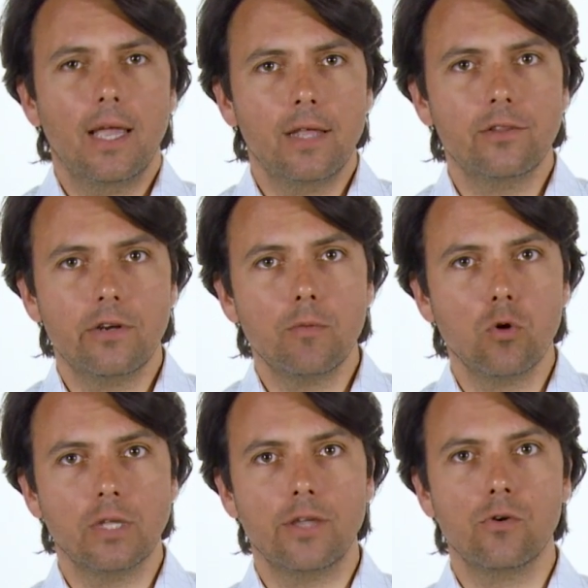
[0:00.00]
and the
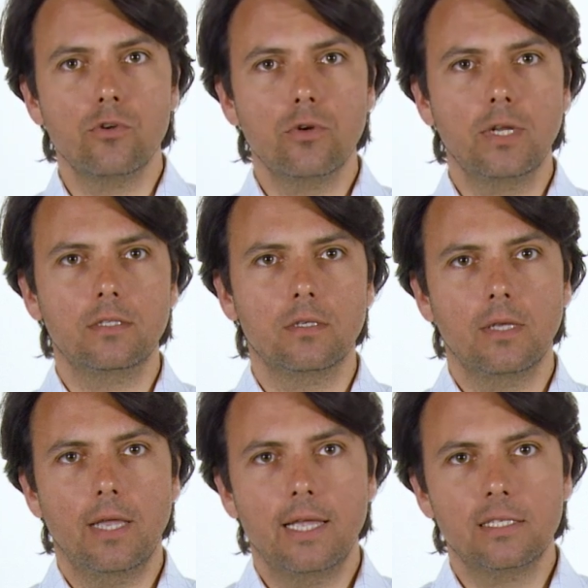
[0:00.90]
remote I/O unit
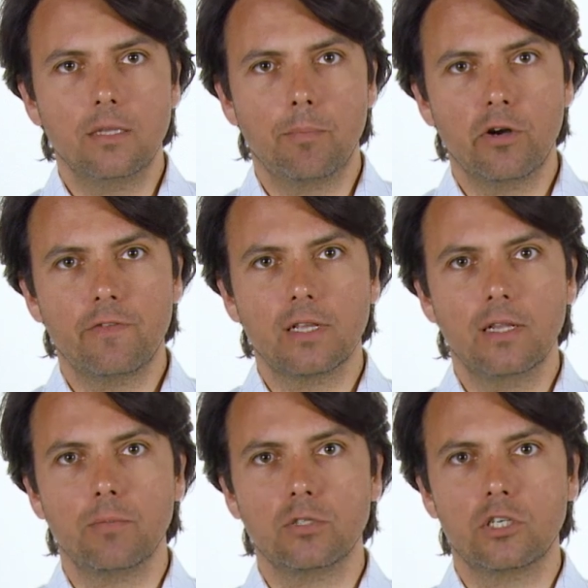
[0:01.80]
is the
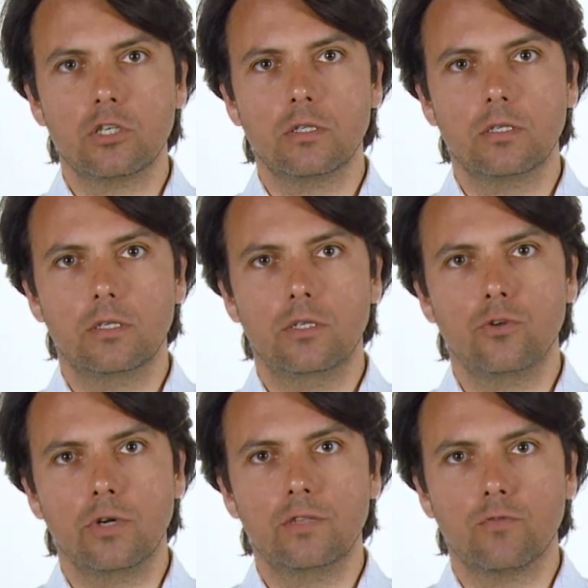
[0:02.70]
perfectly positioned
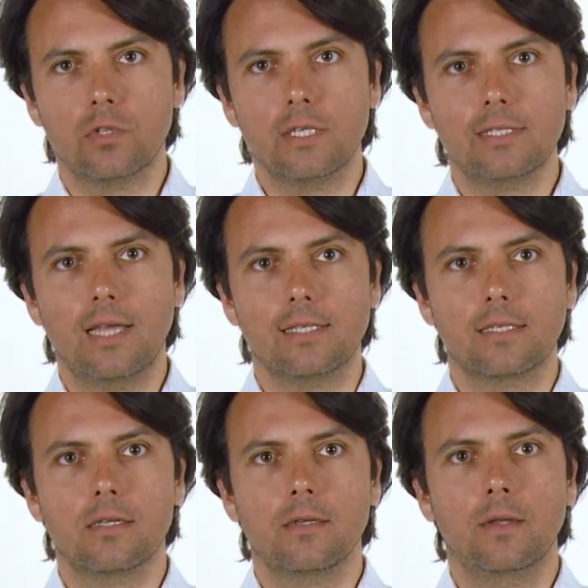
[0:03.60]
unit for this task.